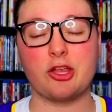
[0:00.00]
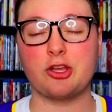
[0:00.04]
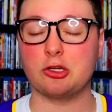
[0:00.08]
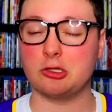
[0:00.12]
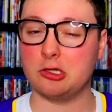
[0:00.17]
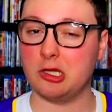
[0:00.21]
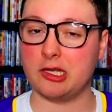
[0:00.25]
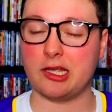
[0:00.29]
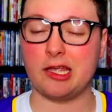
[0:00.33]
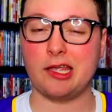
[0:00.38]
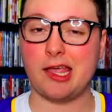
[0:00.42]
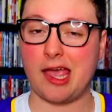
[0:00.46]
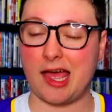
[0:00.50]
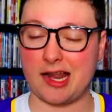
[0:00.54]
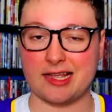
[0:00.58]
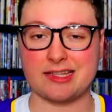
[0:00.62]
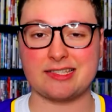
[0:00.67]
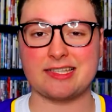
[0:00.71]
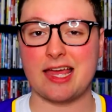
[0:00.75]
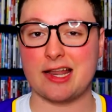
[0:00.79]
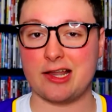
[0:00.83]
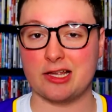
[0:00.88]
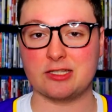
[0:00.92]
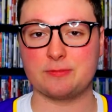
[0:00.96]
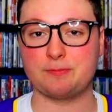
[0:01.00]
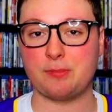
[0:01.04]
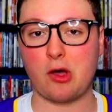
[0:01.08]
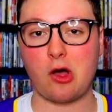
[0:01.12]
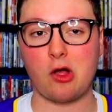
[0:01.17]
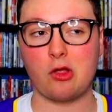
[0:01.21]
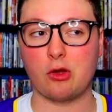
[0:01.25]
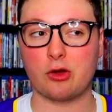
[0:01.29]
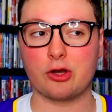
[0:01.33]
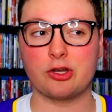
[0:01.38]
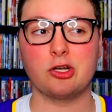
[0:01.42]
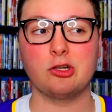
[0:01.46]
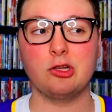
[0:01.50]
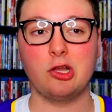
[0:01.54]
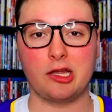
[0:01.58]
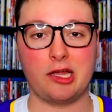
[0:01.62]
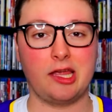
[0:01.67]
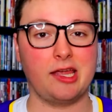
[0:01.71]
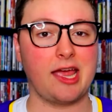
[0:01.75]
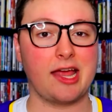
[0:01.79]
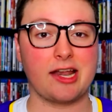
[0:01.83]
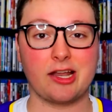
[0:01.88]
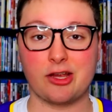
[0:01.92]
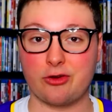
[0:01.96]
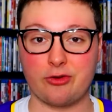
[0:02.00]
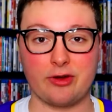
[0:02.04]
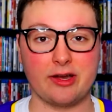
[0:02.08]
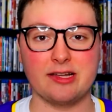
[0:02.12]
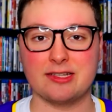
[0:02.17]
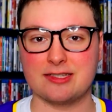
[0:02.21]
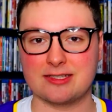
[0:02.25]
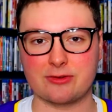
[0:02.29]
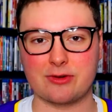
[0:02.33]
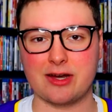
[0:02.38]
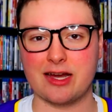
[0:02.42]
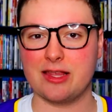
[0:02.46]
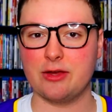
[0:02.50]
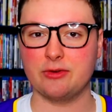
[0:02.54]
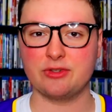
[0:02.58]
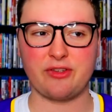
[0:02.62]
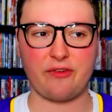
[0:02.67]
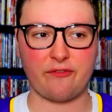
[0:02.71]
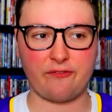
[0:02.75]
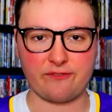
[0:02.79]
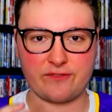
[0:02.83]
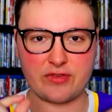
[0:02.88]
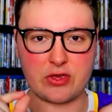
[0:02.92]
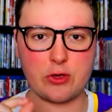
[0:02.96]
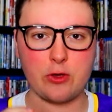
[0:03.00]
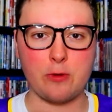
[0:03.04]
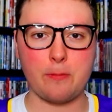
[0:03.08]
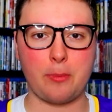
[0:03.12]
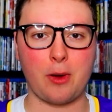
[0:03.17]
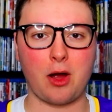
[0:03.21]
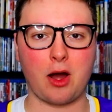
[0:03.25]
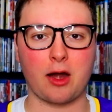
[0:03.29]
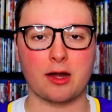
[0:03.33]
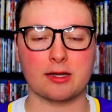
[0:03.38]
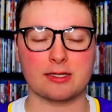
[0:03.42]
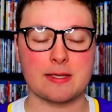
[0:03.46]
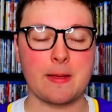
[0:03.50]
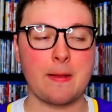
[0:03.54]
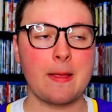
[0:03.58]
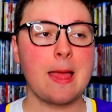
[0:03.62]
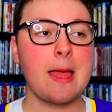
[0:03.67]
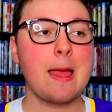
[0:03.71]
you're looking at a tennis ball or you're looking at a green screen. There was a few parts.